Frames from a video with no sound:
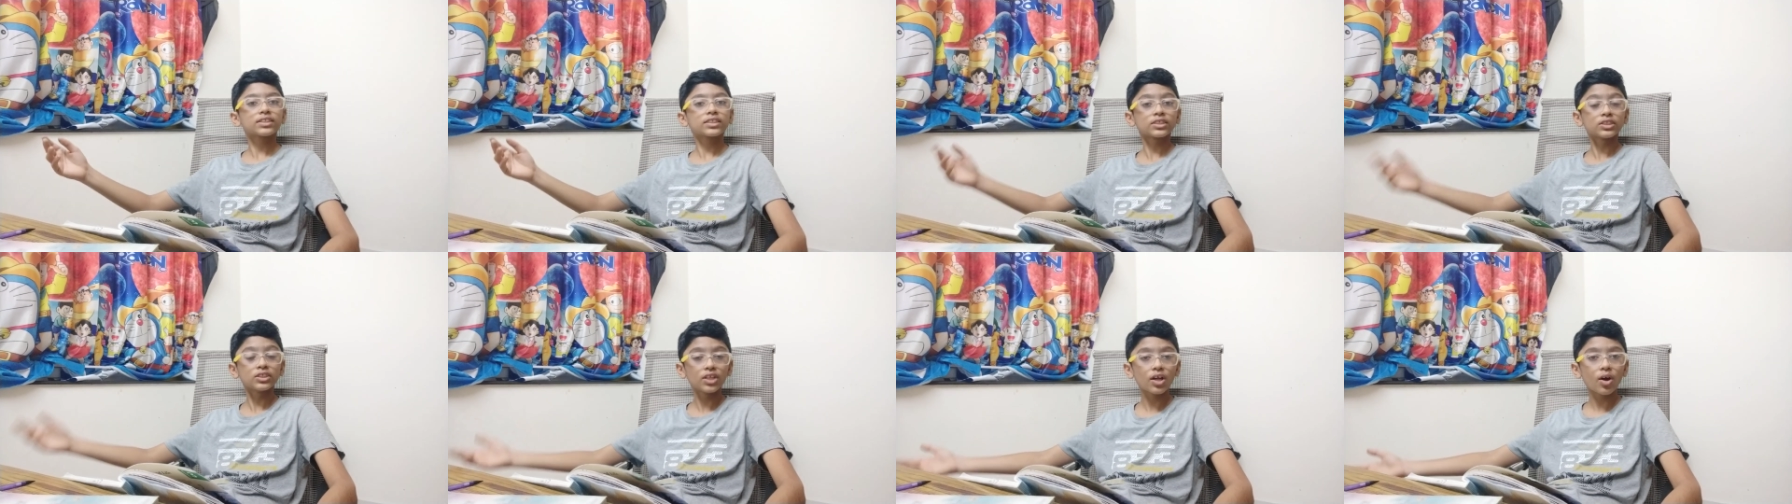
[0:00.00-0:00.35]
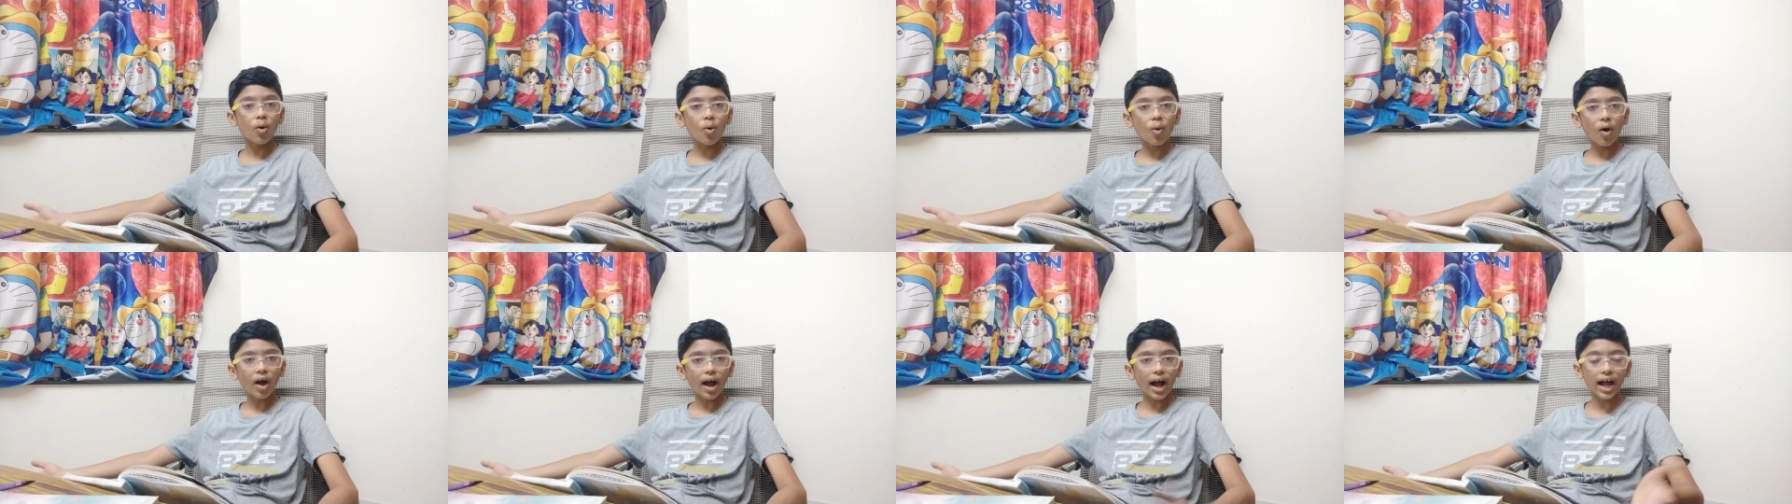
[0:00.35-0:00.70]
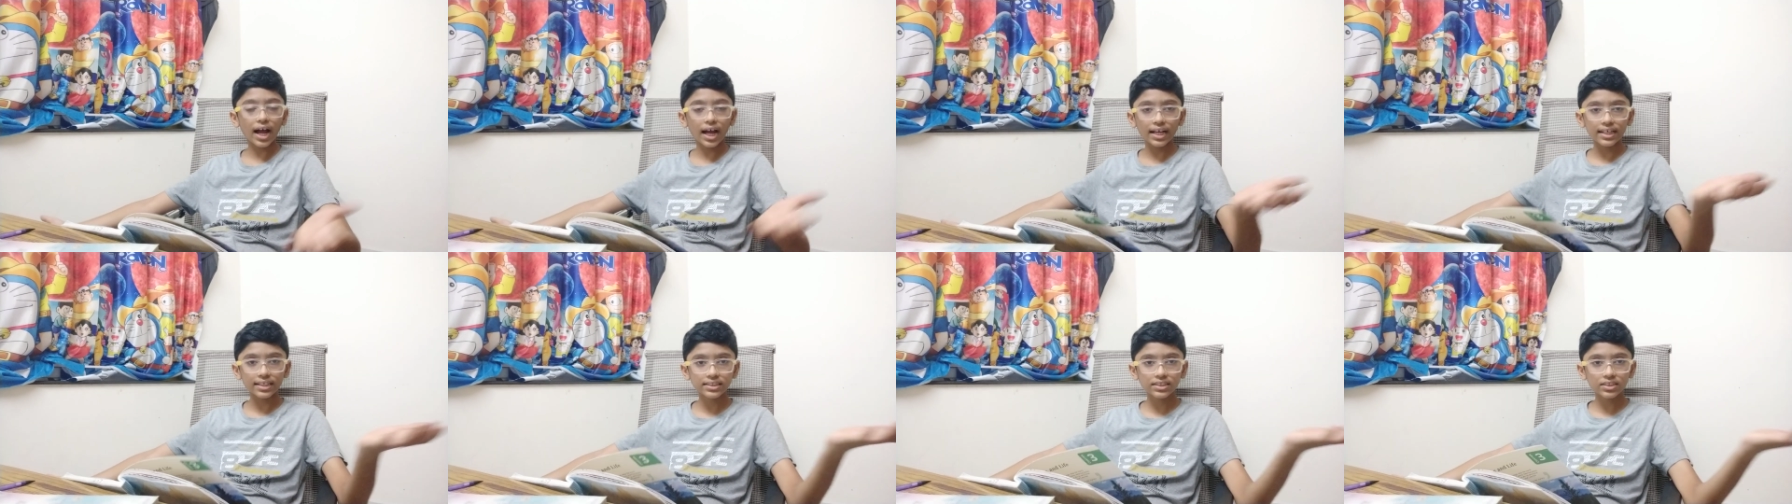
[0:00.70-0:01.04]
snow,
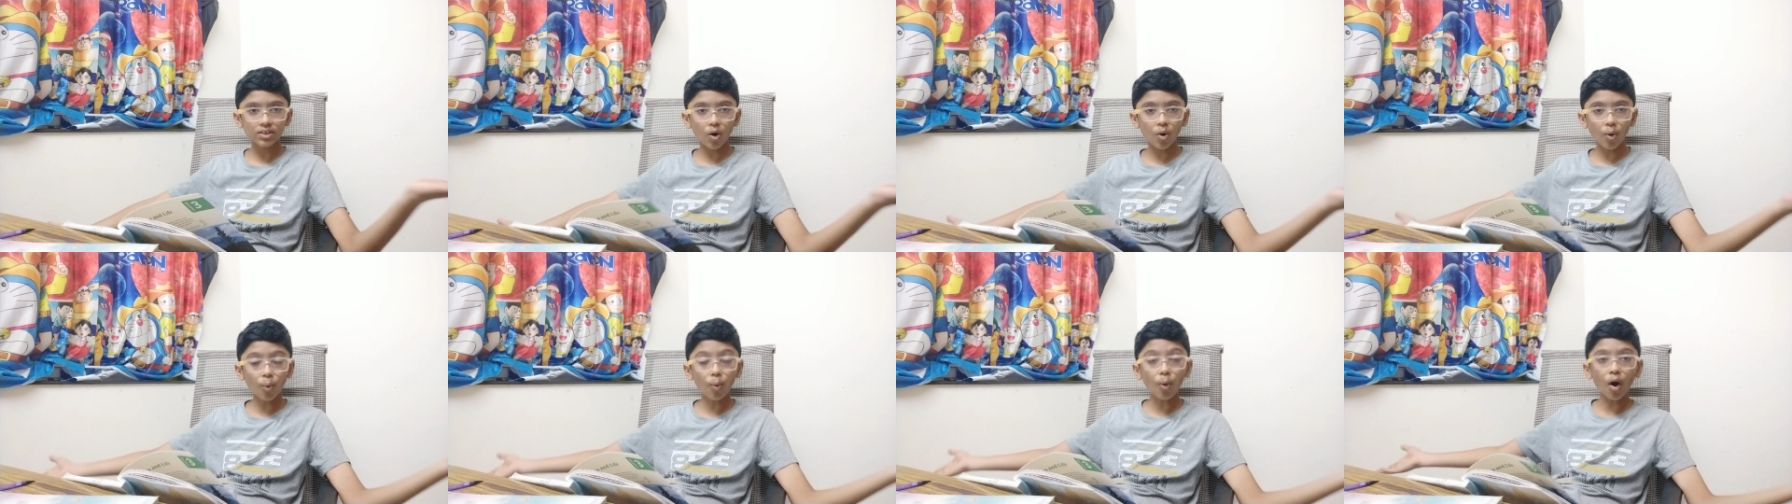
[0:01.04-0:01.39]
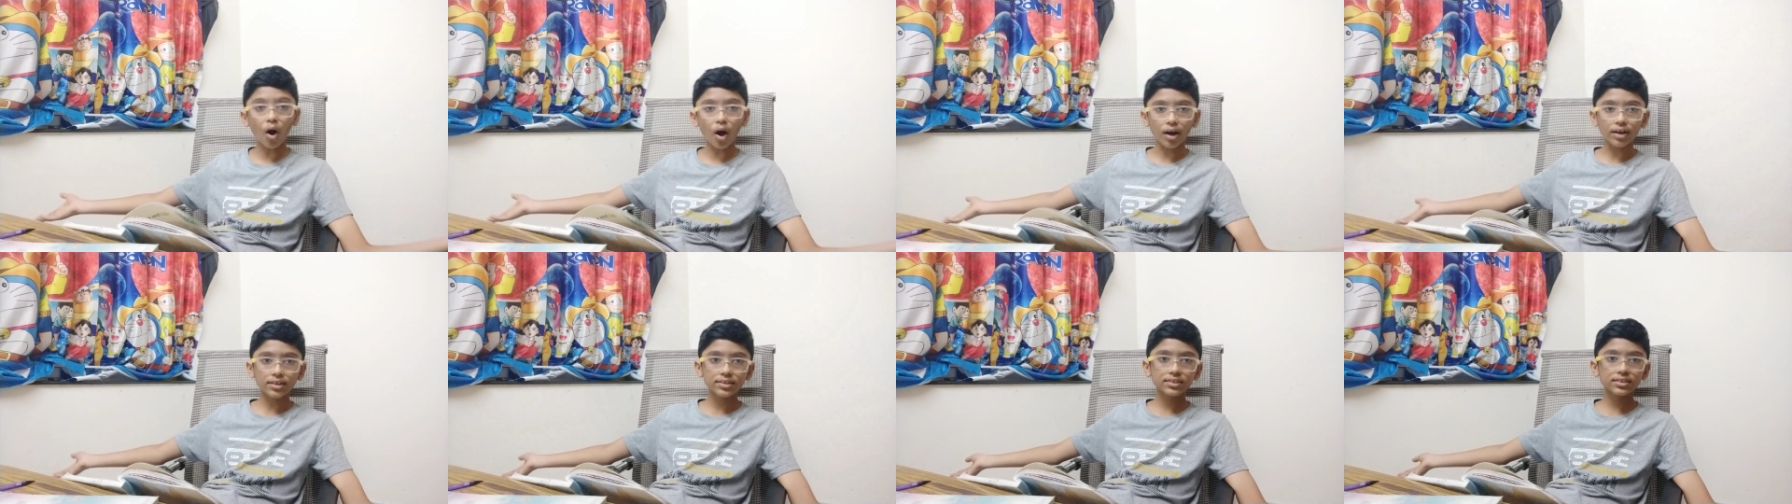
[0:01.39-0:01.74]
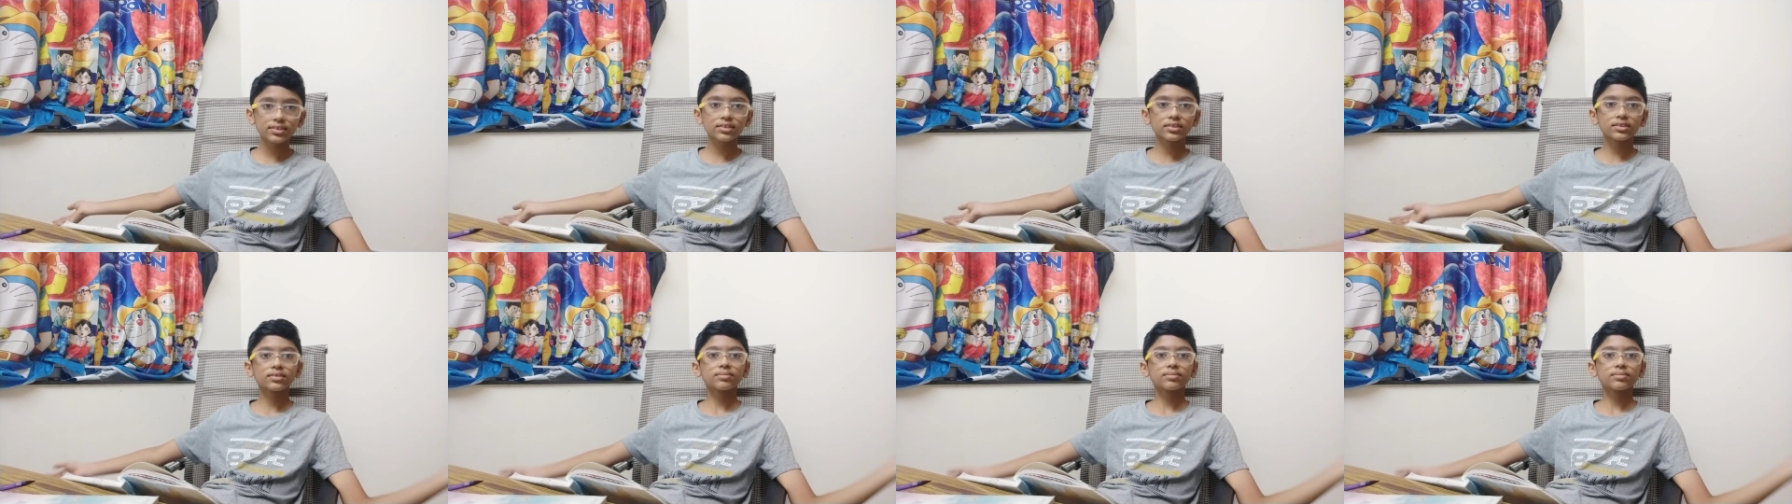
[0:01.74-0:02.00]
ice or rocks.